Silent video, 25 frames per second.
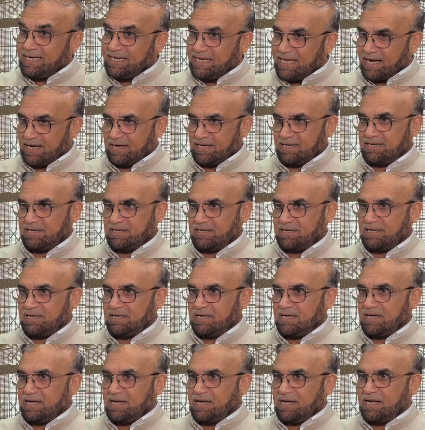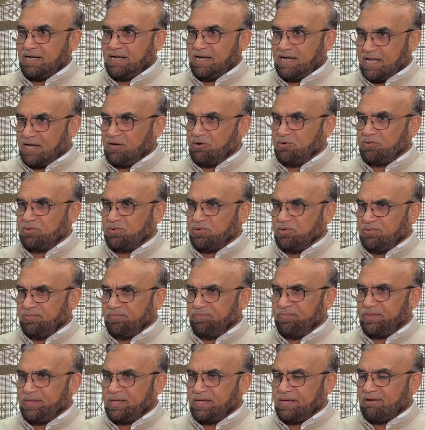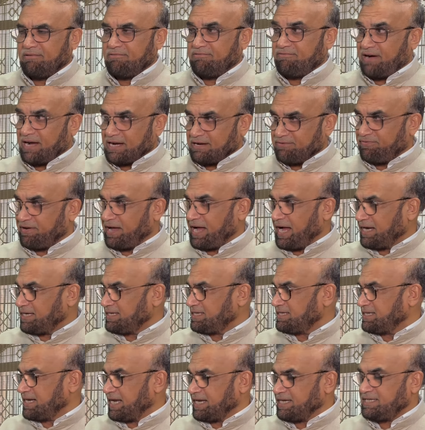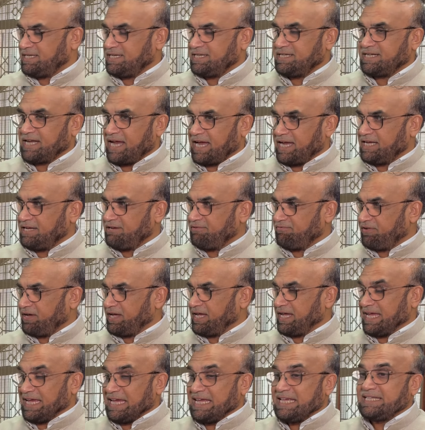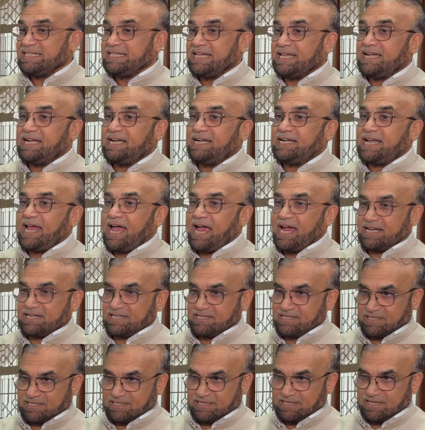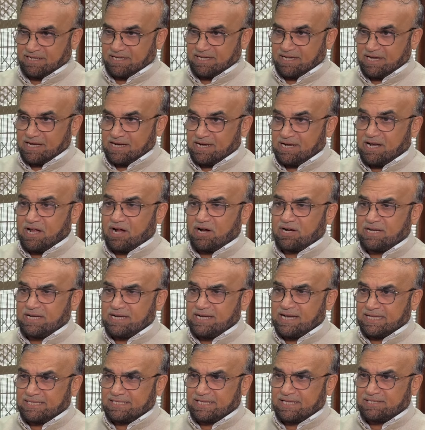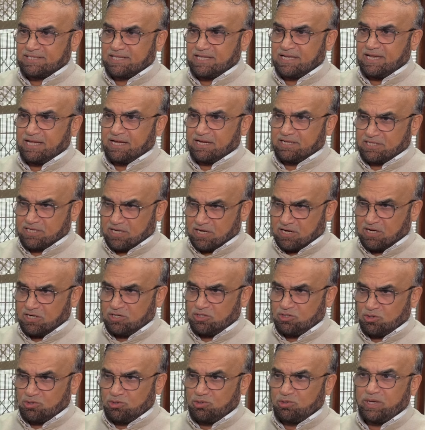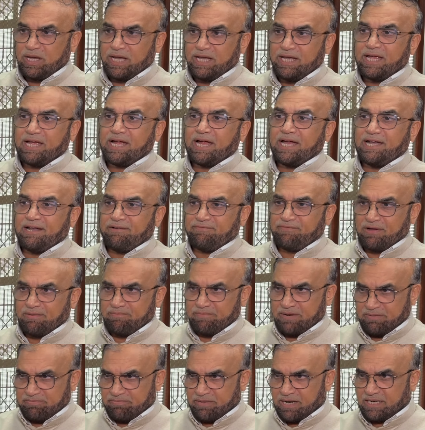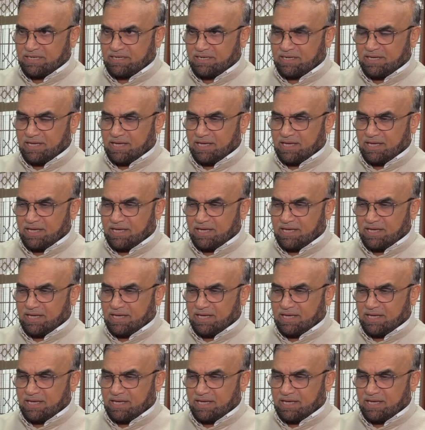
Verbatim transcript: done. Now, Waqf Act nineteen ninety-five is intact, not necessary at all to do any kind of amendment.